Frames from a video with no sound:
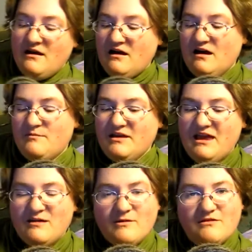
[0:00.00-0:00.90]
It
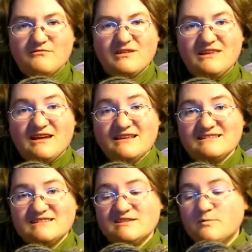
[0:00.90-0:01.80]
came out really nice
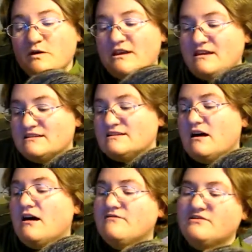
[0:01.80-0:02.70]
and springy and
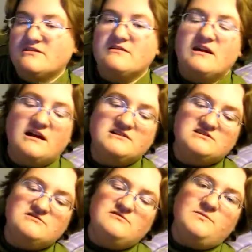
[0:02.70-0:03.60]
soft, and I got
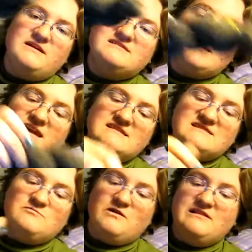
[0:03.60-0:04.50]
2 big skeins
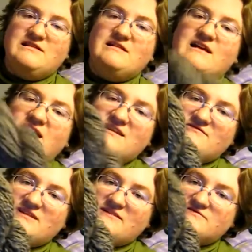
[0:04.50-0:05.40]
and 1 little kind
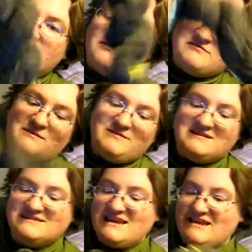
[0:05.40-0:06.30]
of leftover
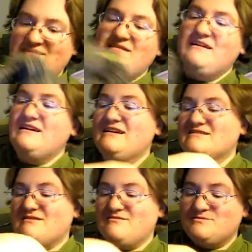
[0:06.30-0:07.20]
remnant skein.
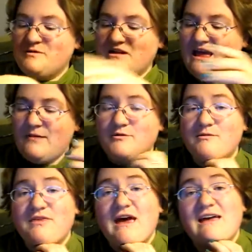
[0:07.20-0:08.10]
So I was pretty happy
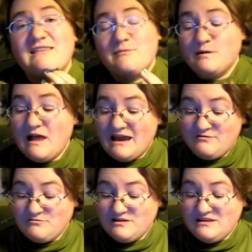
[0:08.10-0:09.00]
with that, and they plied
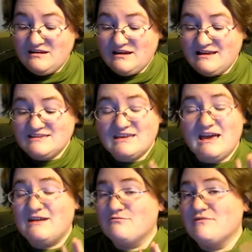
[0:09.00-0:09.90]
really nicely. It
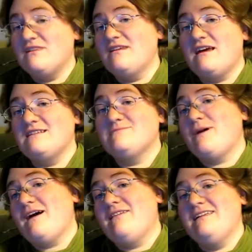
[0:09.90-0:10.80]
had really nice
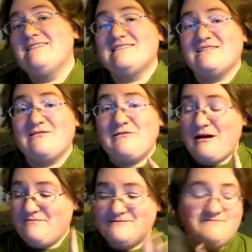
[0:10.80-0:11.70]
balance, so
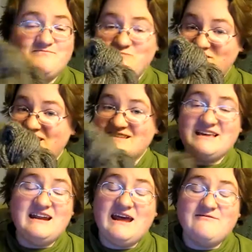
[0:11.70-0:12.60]
I'm really
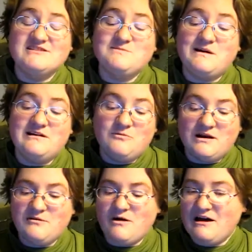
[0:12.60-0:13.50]
excited. I haven't spun in
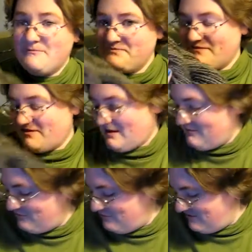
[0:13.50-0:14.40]
quite a while, so that
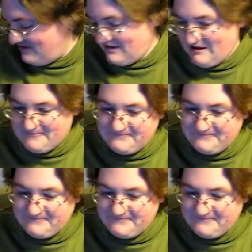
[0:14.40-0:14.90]
was cool to see.